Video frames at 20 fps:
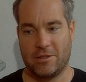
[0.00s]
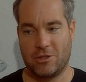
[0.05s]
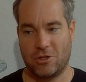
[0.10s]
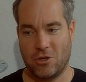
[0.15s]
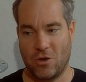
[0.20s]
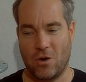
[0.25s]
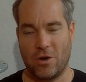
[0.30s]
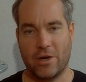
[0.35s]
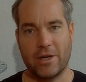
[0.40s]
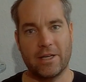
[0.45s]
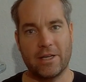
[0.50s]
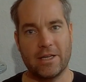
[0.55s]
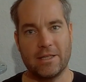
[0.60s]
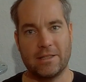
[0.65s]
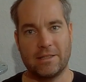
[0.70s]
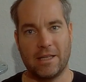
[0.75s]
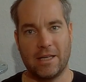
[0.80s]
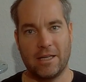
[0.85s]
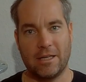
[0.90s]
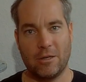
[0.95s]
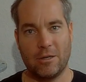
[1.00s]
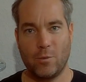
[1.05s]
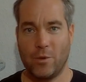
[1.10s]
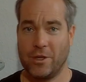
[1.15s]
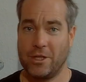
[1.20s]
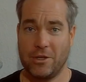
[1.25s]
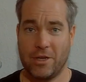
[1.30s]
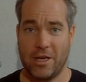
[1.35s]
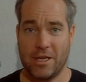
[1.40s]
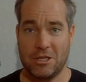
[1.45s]
strong it is and
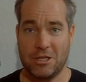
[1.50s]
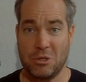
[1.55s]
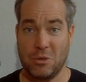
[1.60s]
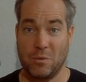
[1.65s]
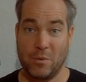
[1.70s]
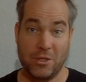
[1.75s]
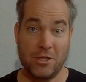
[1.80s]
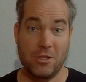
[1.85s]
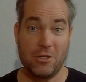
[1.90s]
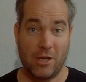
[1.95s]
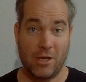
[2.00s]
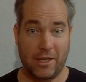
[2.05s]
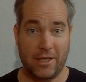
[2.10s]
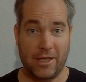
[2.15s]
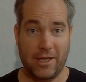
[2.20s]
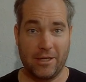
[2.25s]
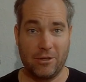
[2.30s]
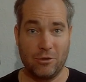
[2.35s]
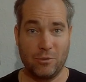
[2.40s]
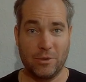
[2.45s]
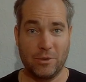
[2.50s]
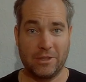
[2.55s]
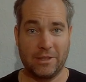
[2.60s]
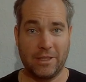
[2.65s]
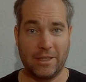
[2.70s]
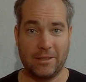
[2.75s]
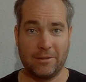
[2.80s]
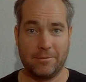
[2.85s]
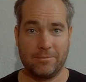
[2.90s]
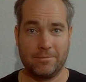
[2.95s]
what you can do and what you not can do with
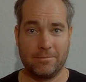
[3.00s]
it.